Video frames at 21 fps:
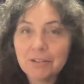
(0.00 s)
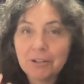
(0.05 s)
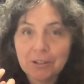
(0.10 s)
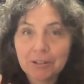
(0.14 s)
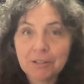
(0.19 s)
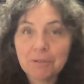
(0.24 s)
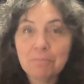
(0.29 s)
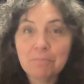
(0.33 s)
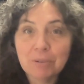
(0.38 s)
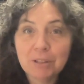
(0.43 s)

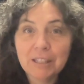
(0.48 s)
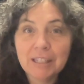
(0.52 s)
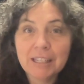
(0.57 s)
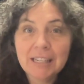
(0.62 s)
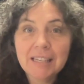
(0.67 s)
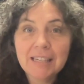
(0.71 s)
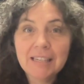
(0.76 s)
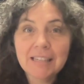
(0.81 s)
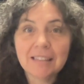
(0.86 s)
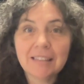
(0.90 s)

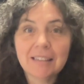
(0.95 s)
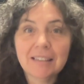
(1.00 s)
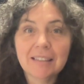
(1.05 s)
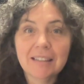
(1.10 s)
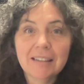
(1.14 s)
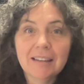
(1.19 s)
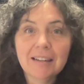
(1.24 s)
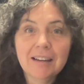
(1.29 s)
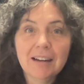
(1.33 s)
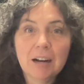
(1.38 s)
complaining
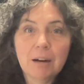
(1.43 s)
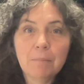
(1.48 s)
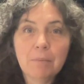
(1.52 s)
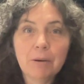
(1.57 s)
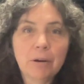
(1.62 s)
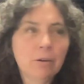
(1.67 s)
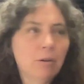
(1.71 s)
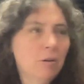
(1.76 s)
about,